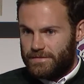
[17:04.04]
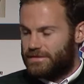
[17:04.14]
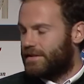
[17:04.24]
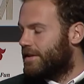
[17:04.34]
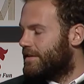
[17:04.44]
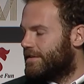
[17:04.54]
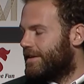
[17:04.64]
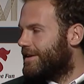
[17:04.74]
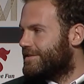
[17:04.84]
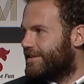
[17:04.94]
silly
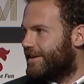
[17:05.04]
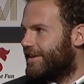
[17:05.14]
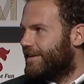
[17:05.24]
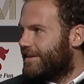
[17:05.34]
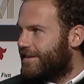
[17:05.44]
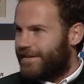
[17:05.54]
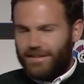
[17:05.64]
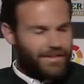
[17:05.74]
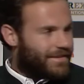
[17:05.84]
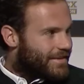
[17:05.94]
details that I
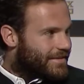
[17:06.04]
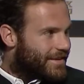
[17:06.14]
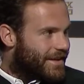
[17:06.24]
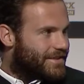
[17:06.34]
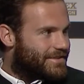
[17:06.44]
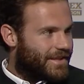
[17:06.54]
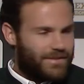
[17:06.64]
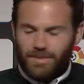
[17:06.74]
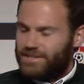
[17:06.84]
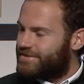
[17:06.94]
that I send
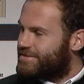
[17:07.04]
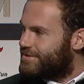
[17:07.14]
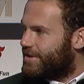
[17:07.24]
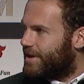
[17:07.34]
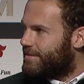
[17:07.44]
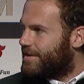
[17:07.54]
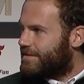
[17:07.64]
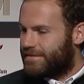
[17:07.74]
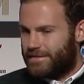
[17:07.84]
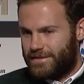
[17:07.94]
message to him
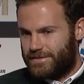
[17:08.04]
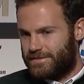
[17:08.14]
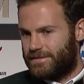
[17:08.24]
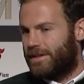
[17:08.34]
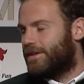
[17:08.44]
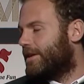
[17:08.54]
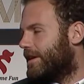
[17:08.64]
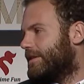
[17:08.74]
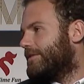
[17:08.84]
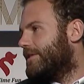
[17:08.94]
and he just say, okay,
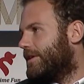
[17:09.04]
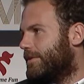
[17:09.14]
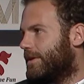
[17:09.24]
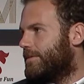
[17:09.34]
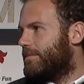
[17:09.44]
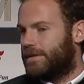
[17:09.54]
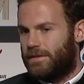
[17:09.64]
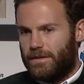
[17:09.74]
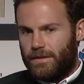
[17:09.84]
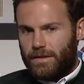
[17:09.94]
yeah, fine, whatever. But
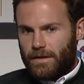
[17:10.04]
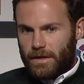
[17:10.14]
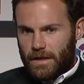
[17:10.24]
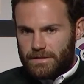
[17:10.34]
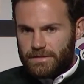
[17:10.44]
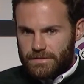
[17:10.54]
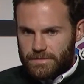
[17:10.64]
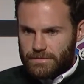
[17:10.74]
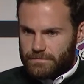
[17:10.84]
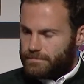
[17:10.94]
I
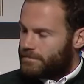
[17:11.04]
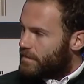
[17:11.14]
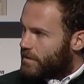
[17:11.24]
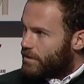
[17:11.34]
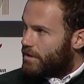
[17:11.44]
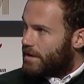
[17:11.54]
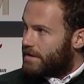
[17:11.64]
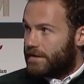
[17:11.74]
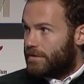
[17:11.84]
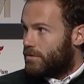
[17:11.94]
just, you know, I
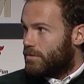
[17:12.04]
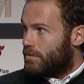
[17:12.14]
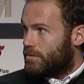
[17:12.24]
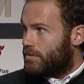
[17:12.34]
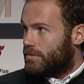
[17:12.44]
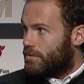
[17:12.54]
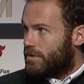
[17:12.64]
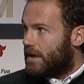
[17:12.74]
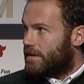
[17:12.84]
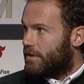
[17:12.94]
need to do
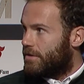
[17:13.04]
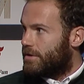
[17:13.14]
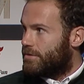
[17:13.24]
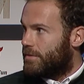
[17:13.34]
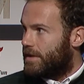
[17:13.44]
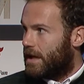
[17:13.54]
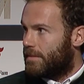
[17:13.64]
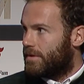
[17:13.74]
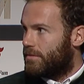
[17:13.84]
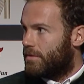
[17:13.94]
that in order to be
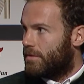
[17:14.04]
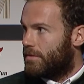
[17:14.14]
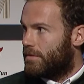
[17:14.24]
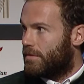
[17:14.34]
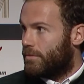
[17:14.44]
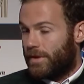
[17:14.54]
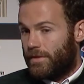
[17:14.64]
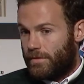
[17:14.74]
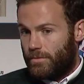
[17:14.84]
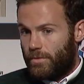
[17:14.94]
happy with
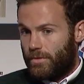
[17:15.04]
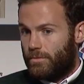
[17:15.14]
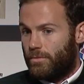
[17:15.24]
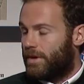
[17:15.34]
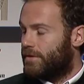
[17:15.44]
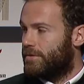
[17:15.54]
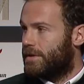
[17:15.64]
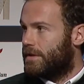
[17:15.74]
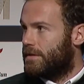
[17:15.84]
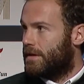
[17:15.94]
with what we are doing,
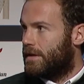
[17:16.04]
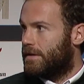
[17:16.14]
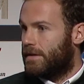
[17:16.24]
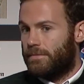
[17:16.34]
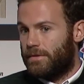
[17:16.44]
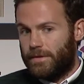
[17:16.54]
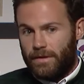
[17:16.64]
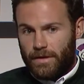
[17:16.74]
and, and in every